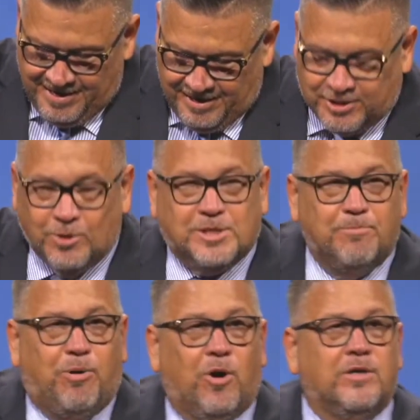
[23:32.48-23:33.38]
And so it's
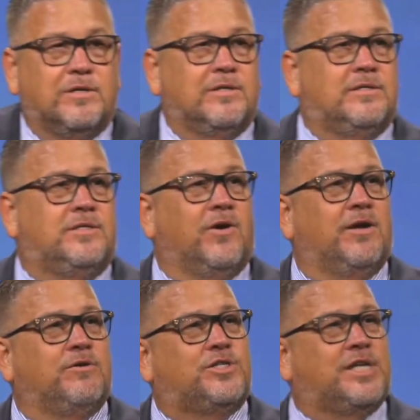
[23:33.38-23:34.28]
important to
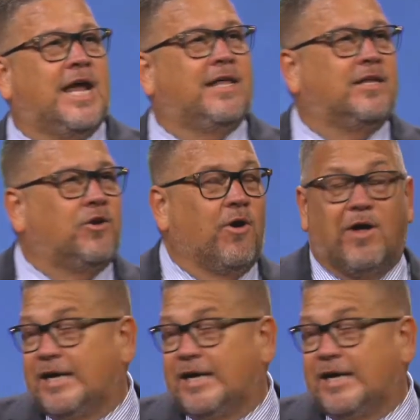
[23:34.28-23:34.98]
understand that you grow.